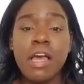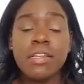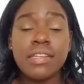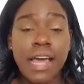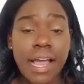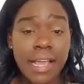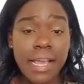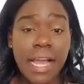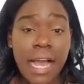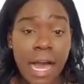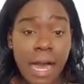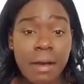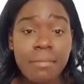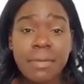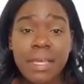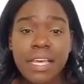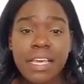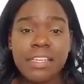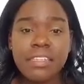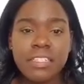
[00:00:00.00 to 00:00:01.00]
like,
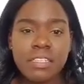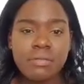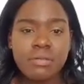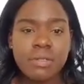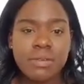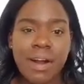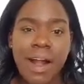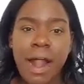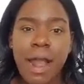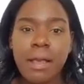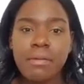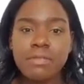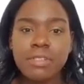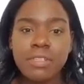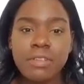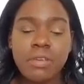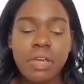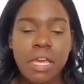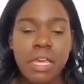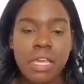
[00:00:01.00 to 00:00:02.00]
comment, and subscribe
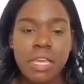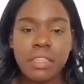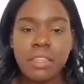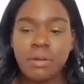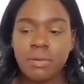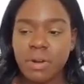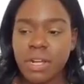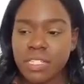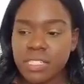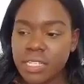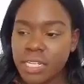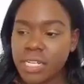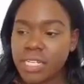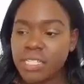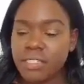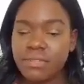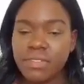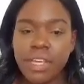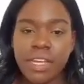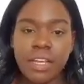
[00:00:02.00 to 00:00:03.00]
so you can get the rest of
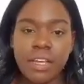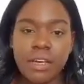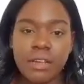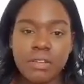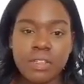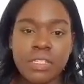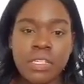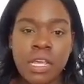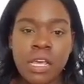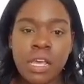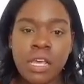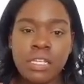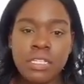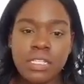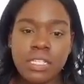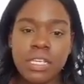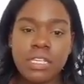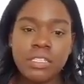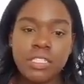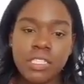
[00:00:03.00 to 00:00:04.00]
these videos
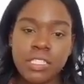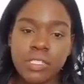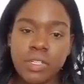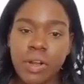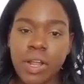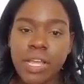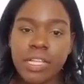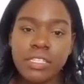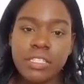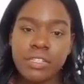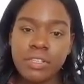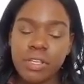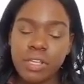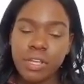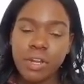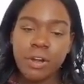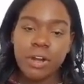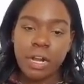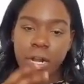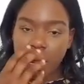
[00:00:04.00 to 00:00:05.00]
sent straight to
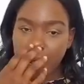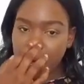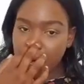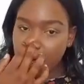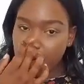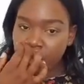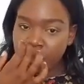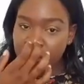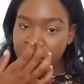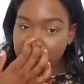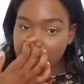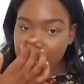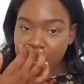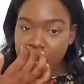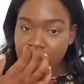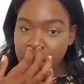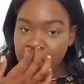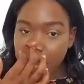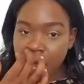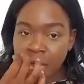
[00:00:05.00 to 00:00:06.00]
your
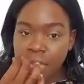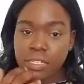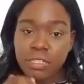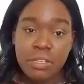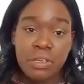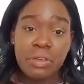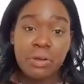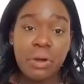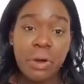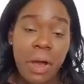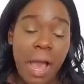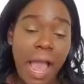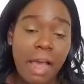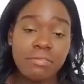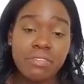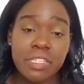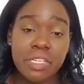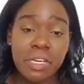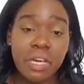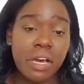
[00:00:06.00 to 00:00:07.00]
feed, so you don't
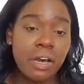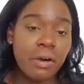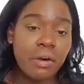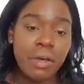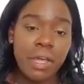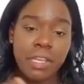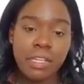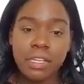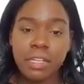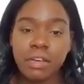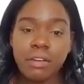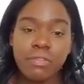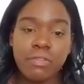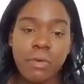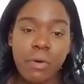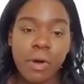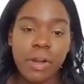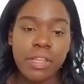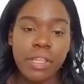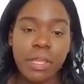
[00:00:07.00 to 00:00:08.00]
have to go and look
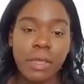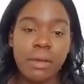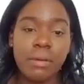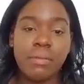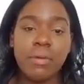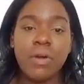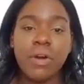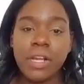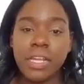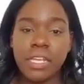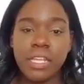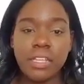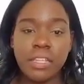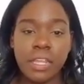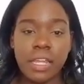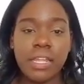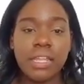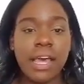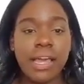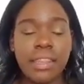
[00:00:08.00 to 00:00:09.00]
for them or
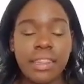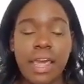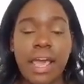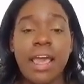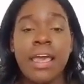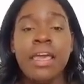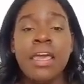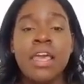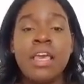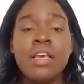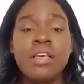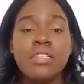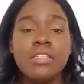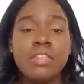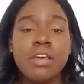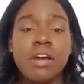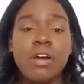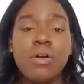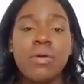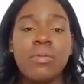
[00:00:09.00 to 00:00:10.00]
anything like that.
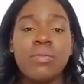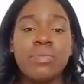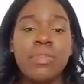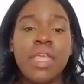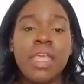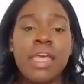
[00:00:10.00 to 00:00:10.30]
So